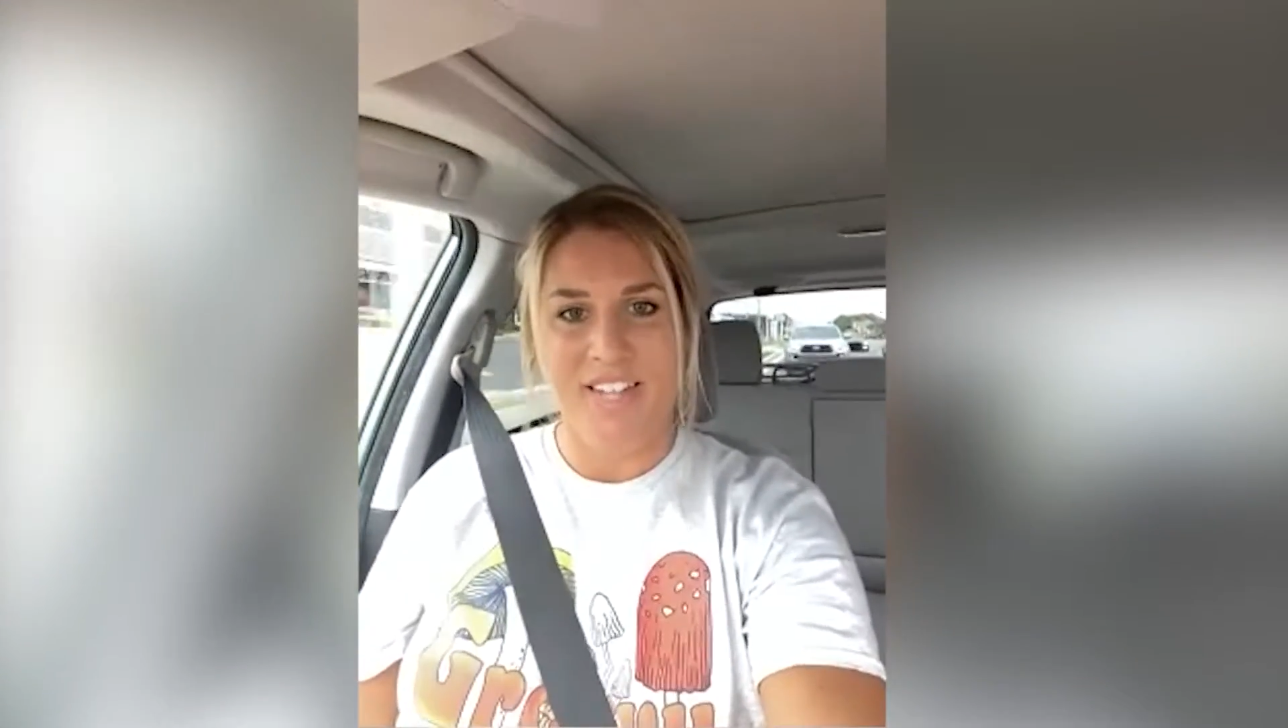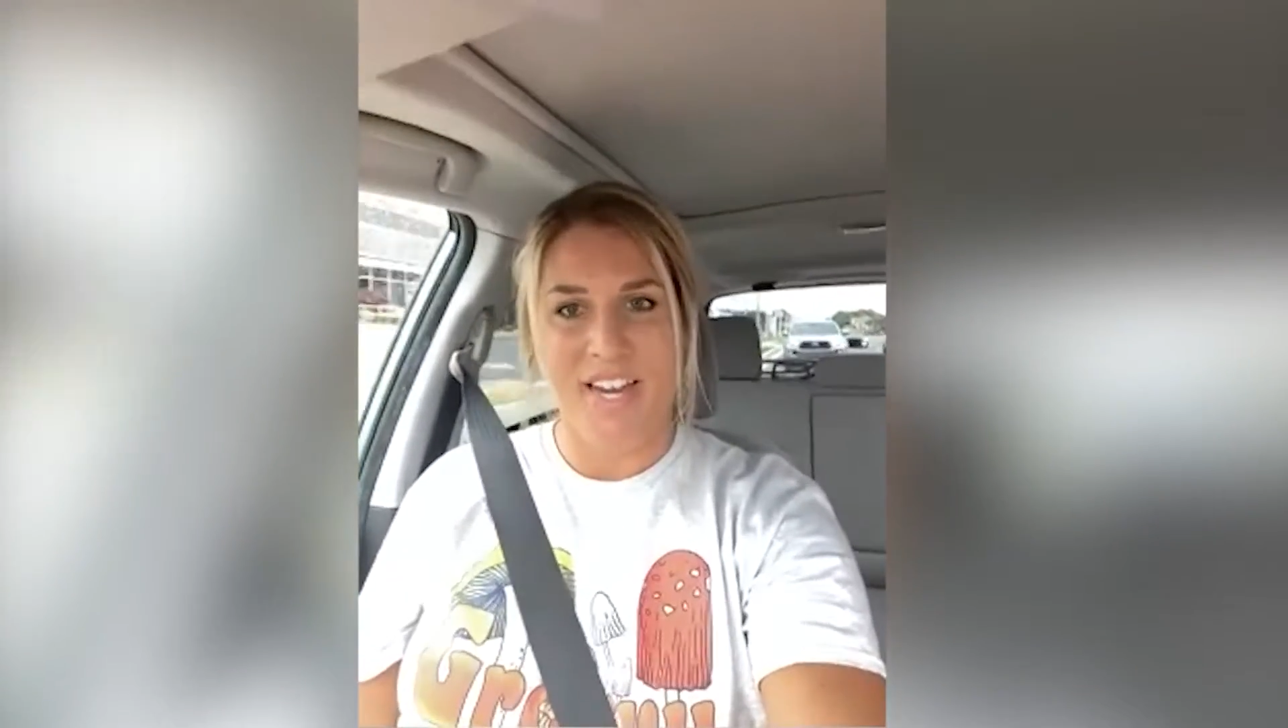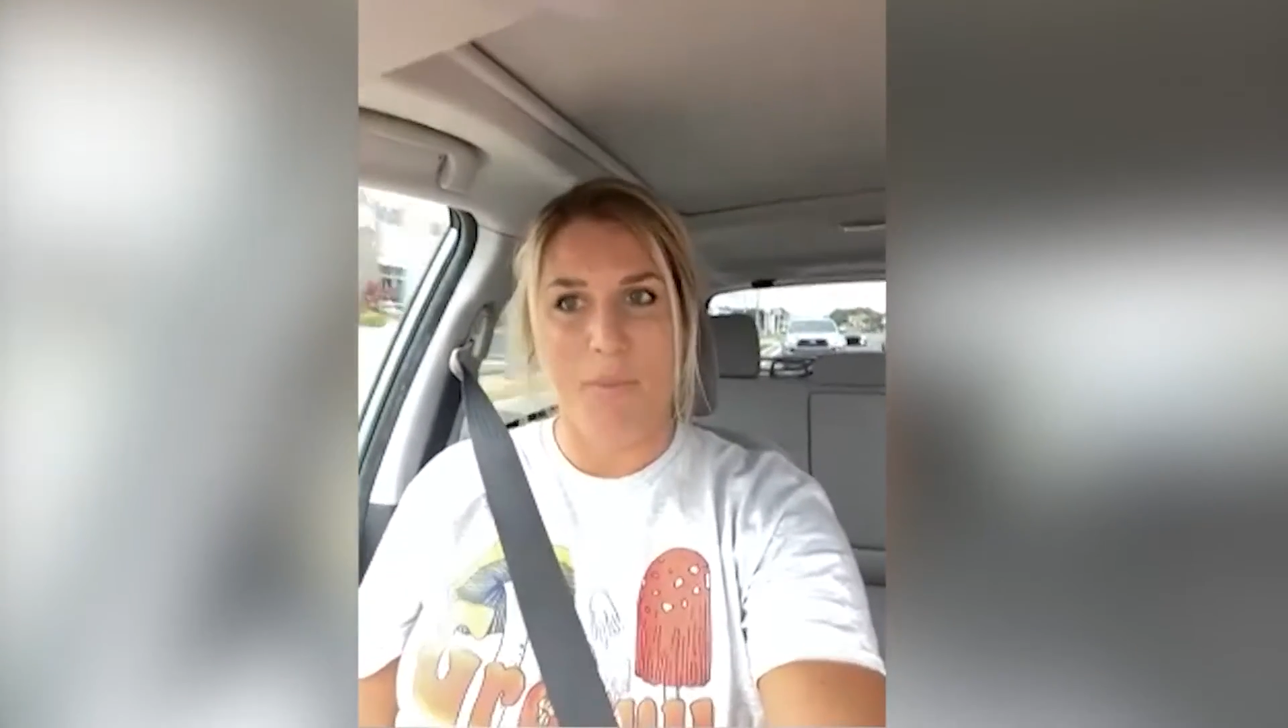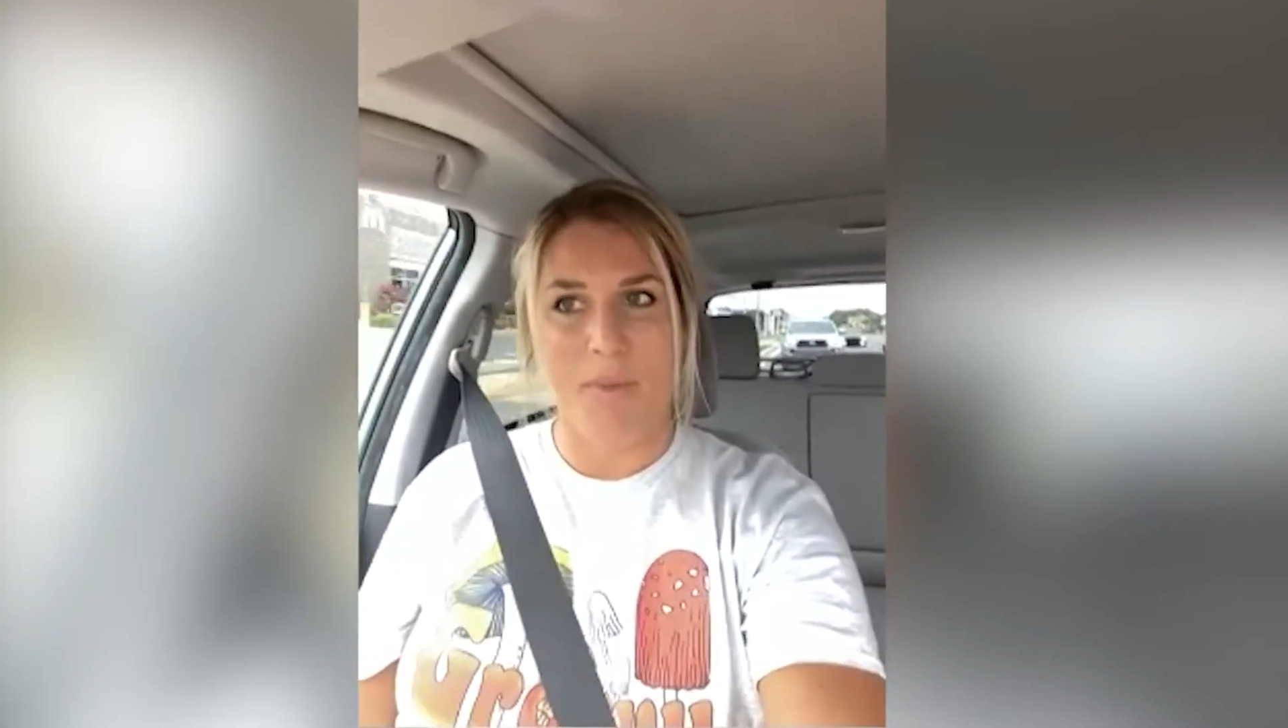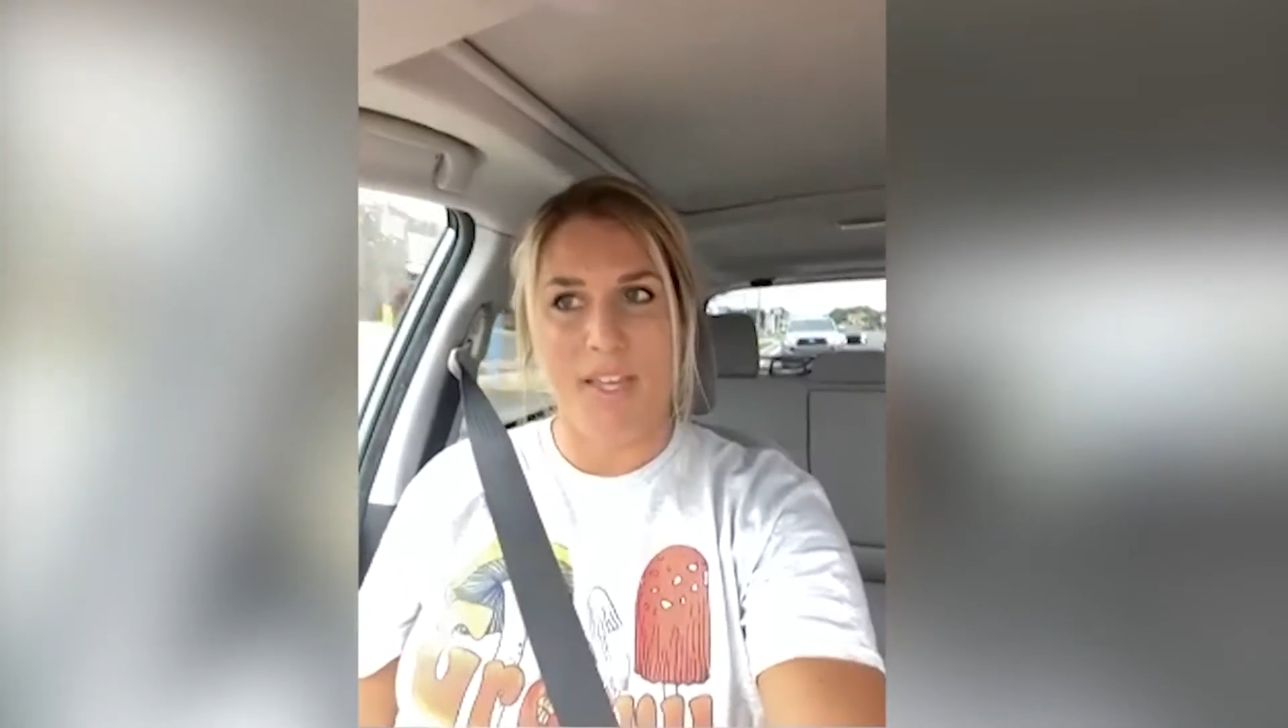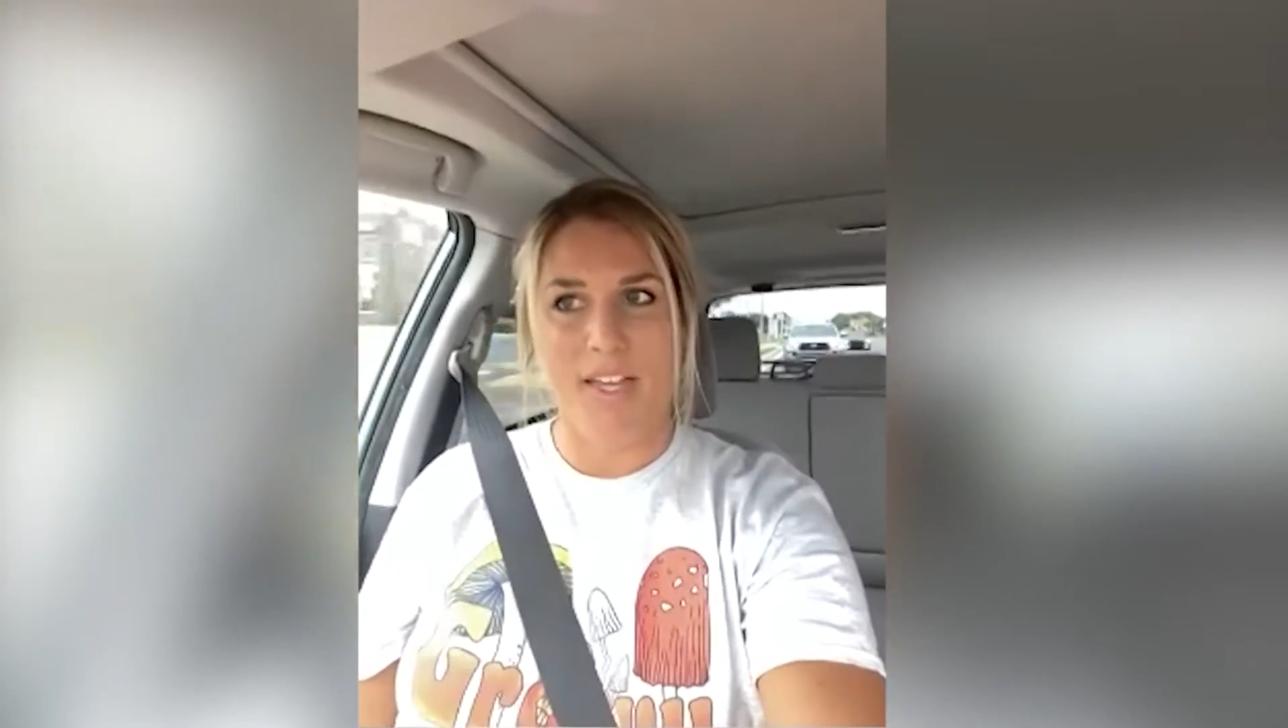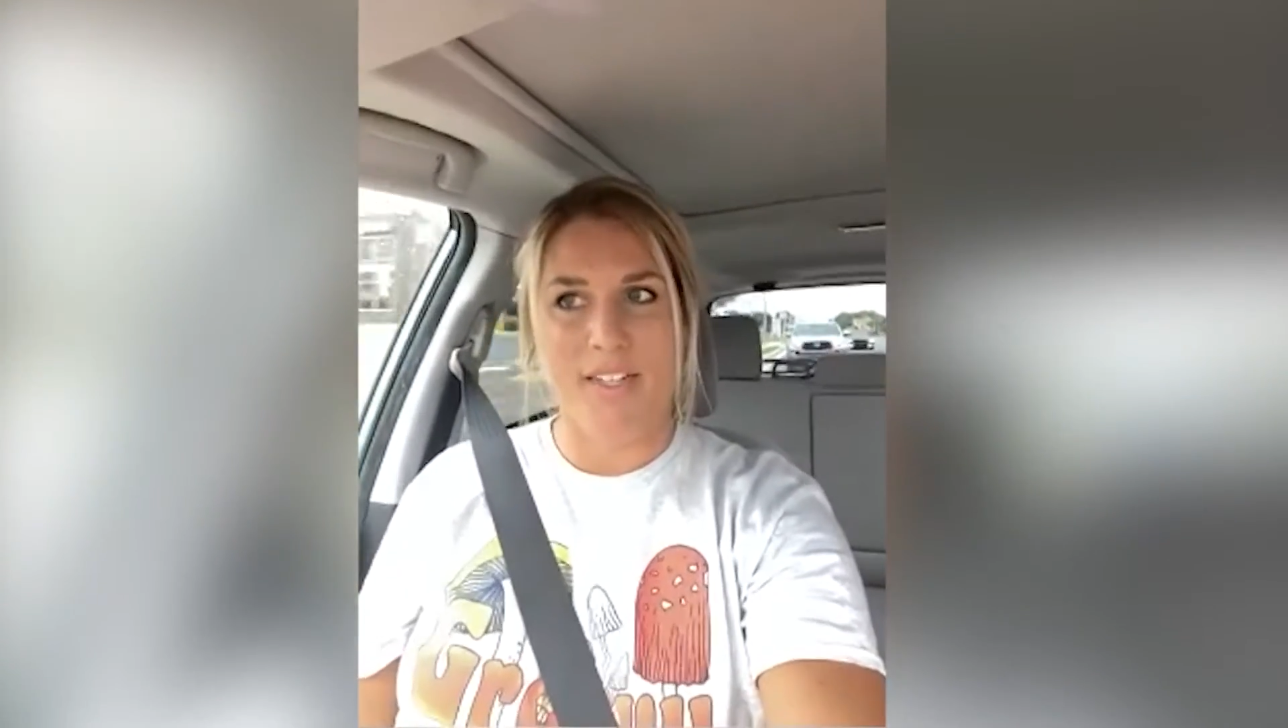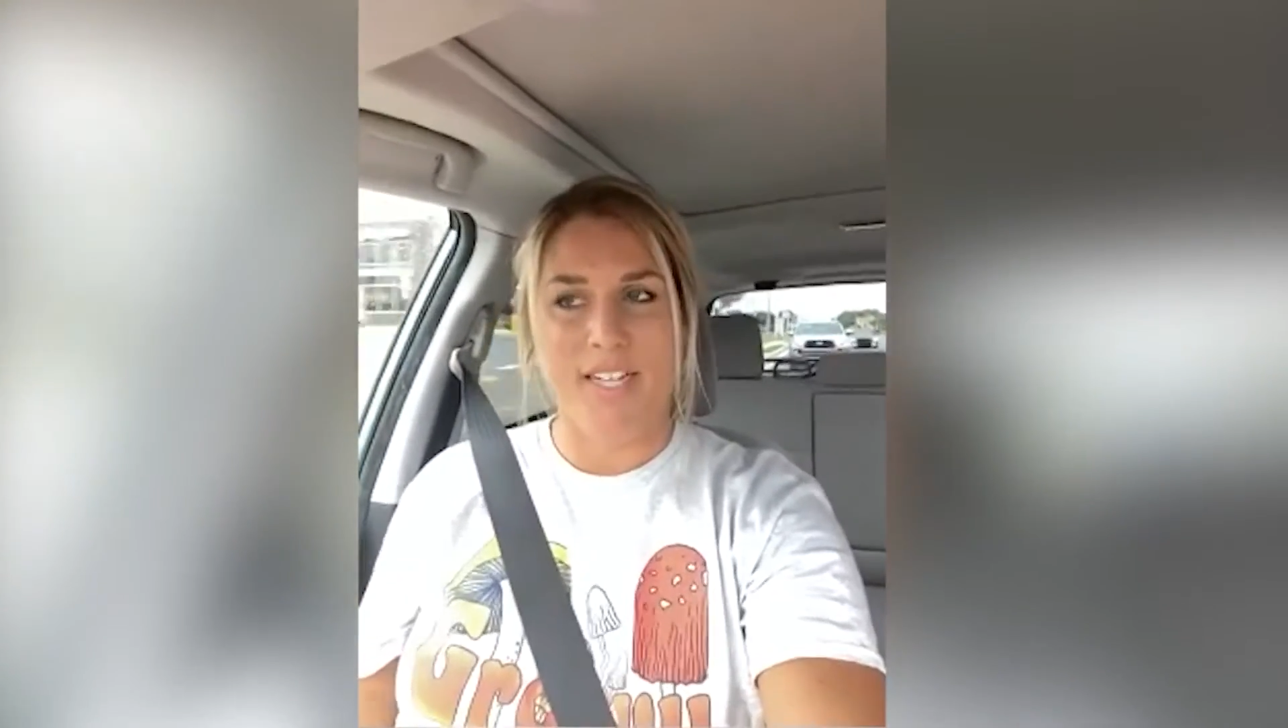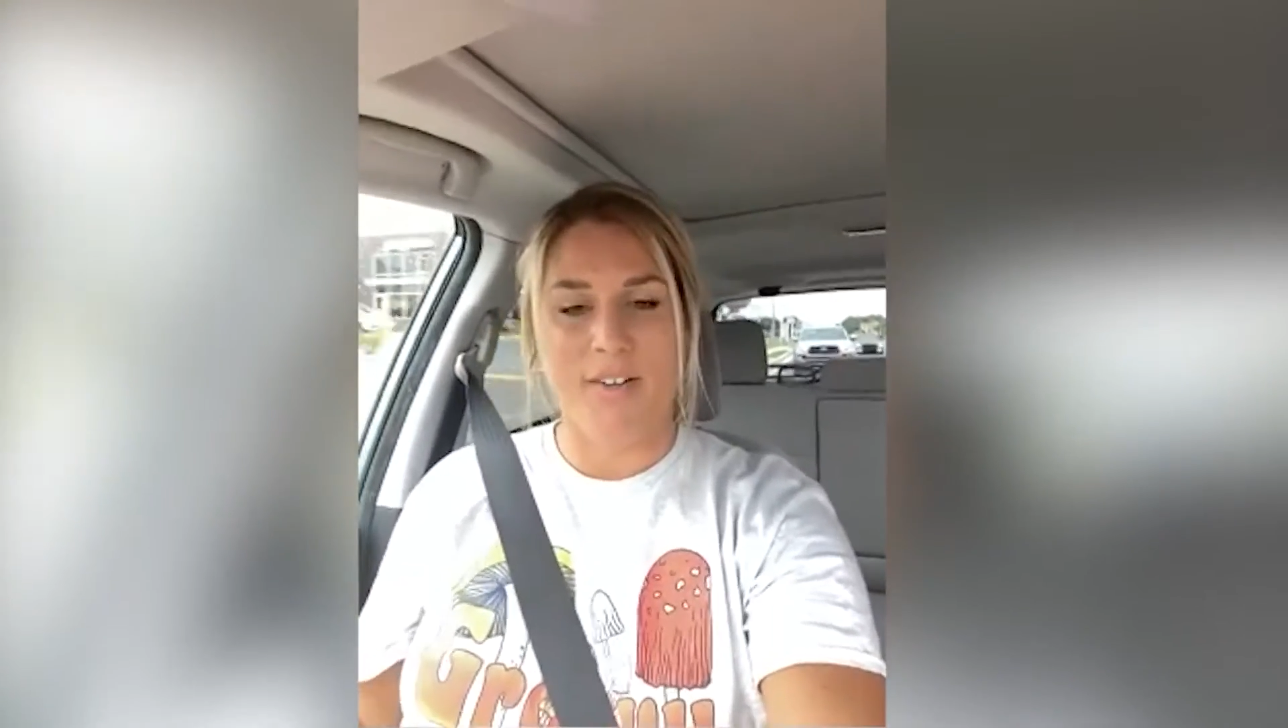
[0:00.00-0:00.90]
and I'll be at,